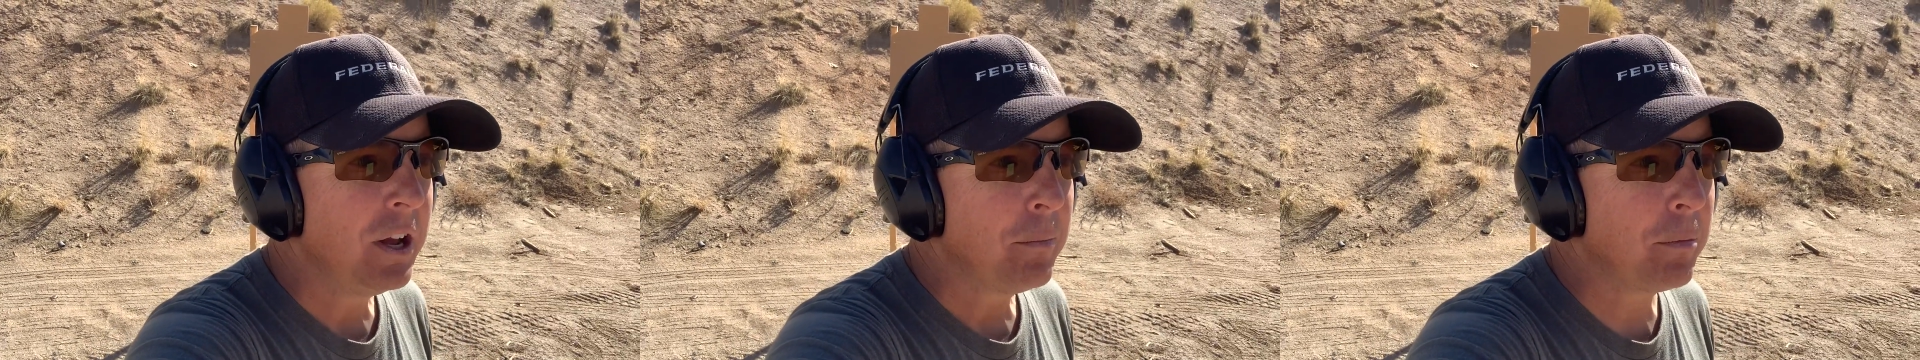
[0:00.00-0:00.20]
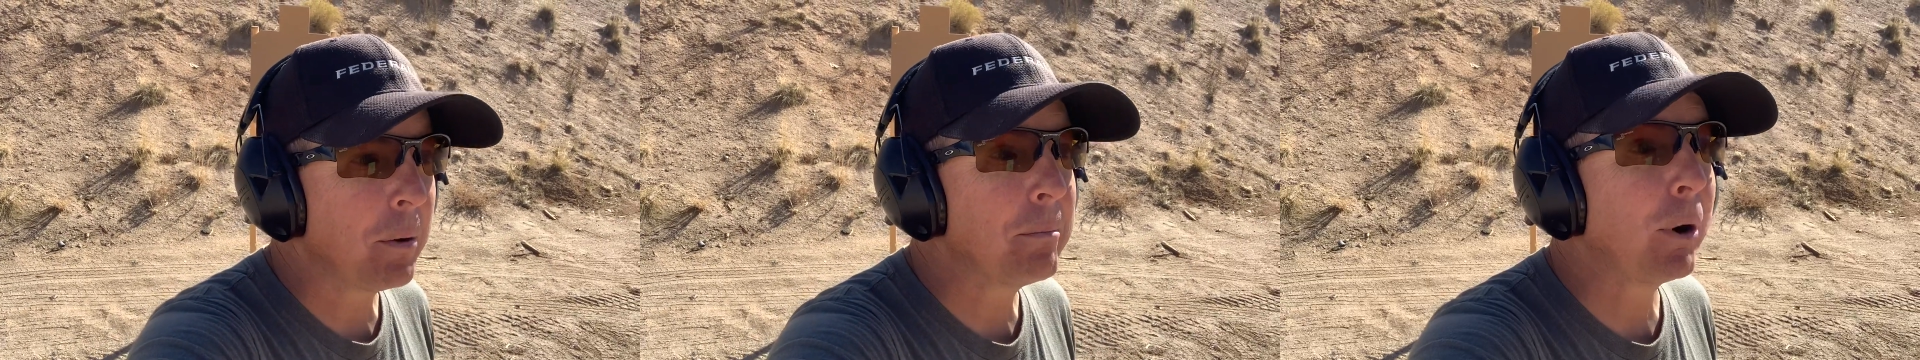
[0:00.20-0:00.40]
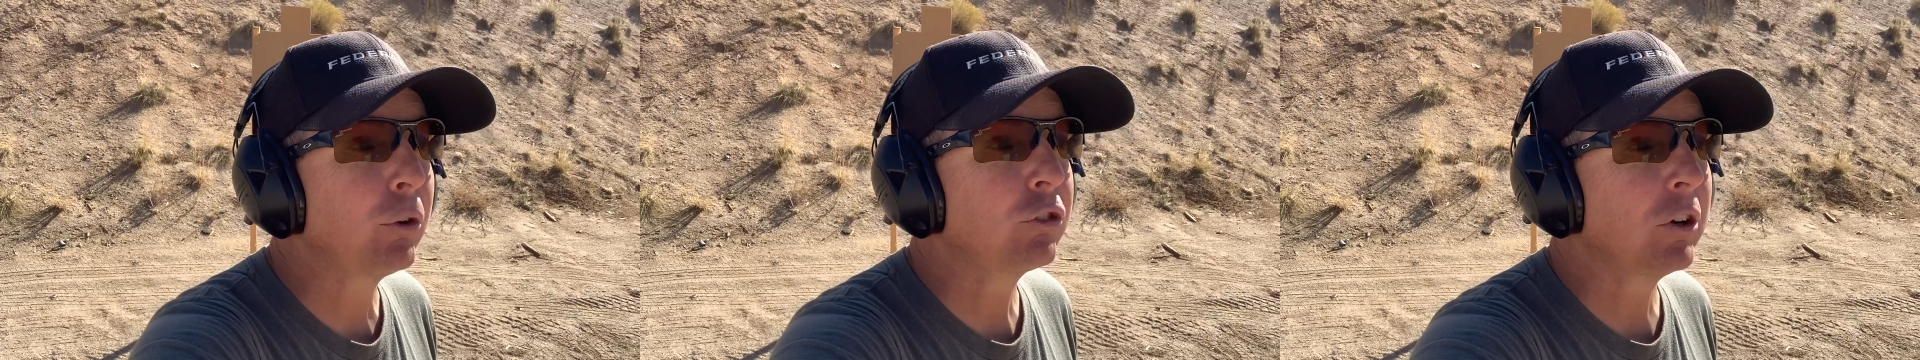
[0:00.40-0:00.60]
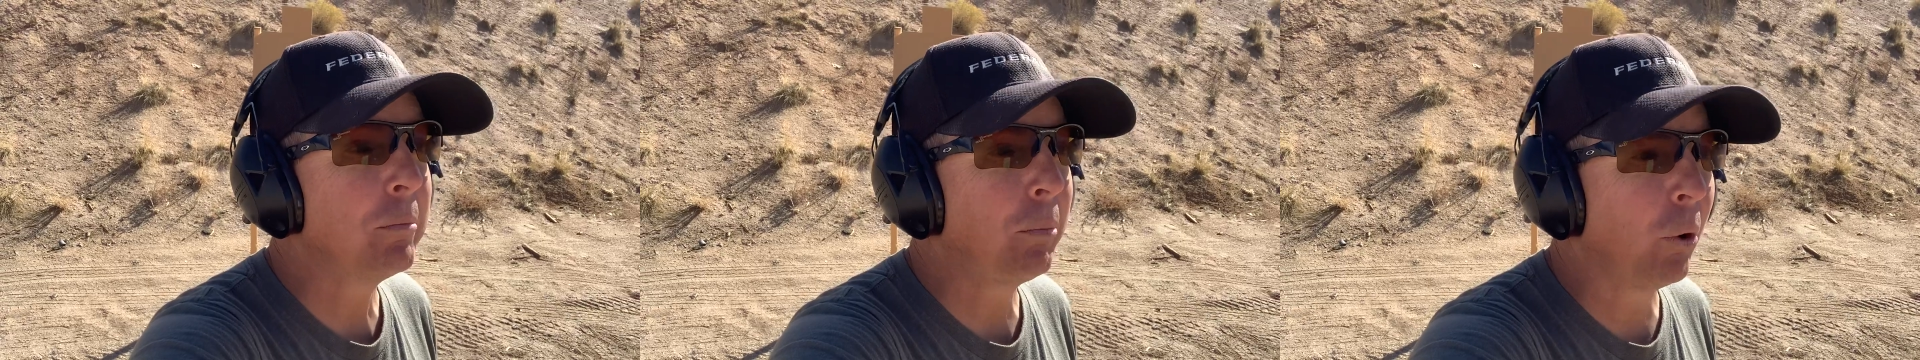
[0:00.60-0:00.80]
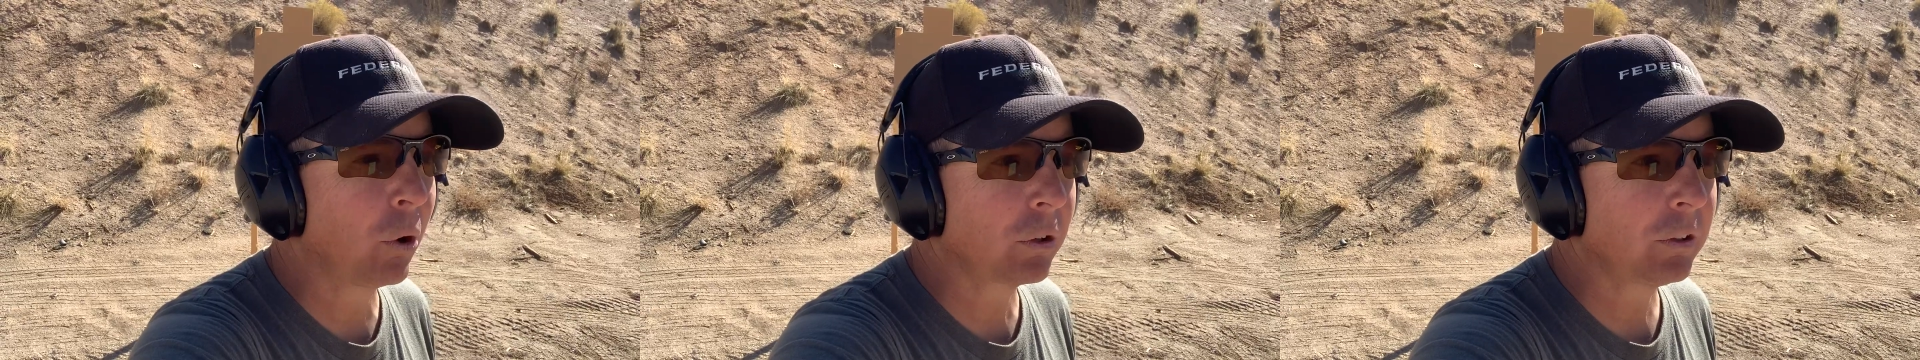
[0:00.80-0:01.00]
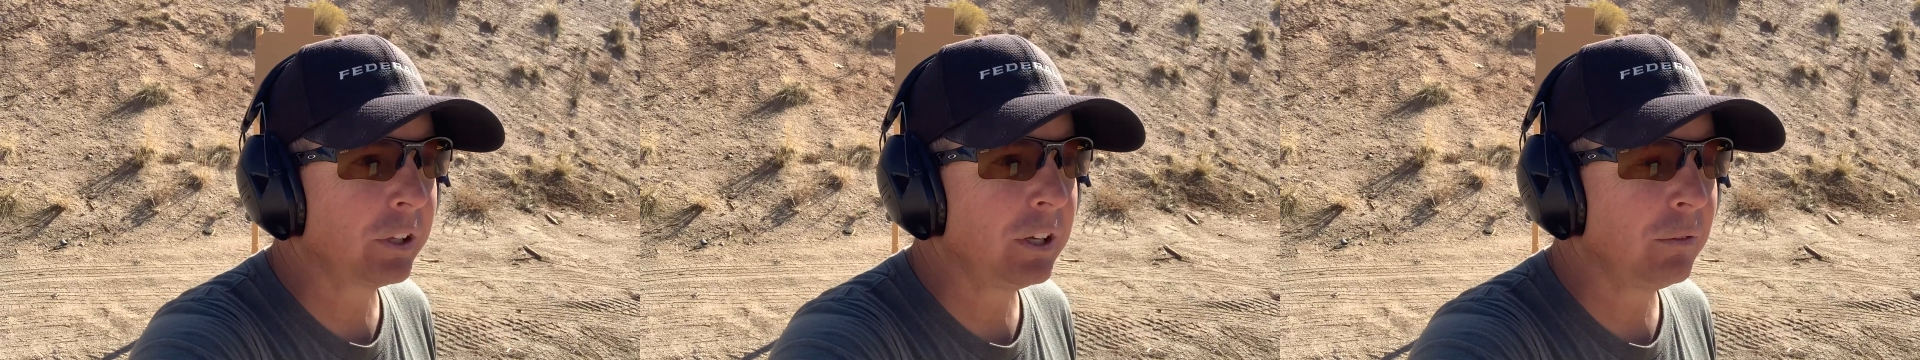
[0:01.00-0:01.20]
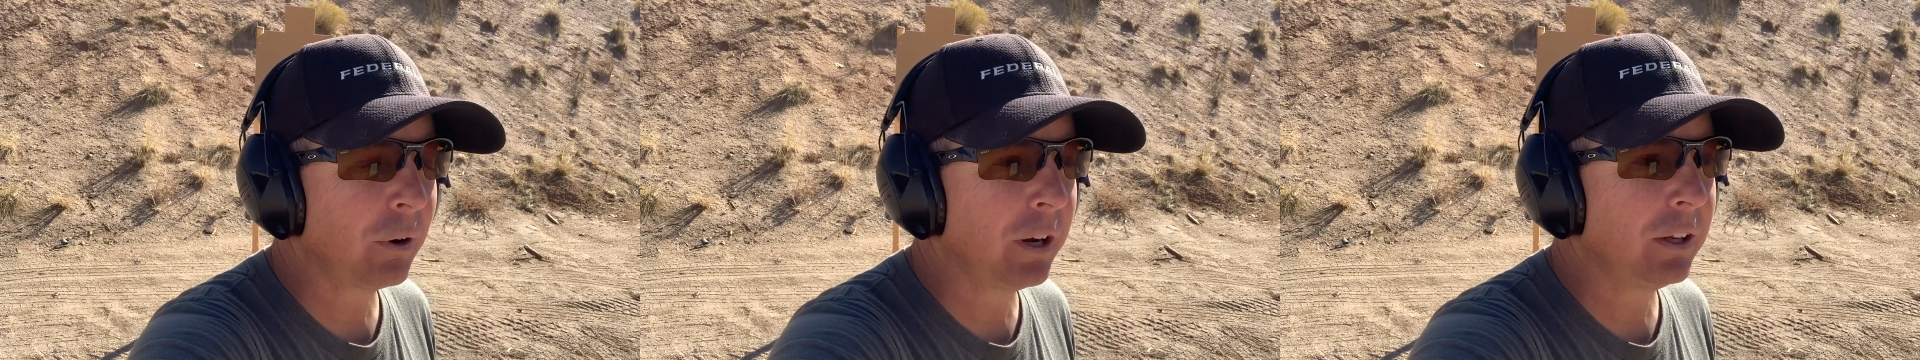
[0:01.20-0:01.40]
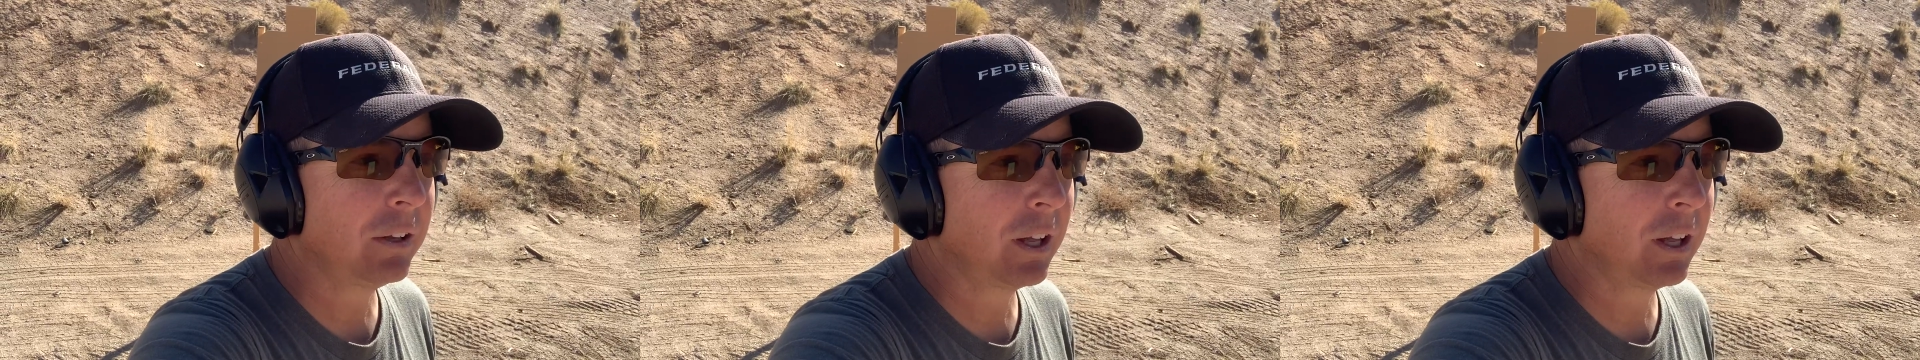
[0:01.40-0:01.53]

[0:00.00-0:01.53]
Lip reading: but most importantly, right,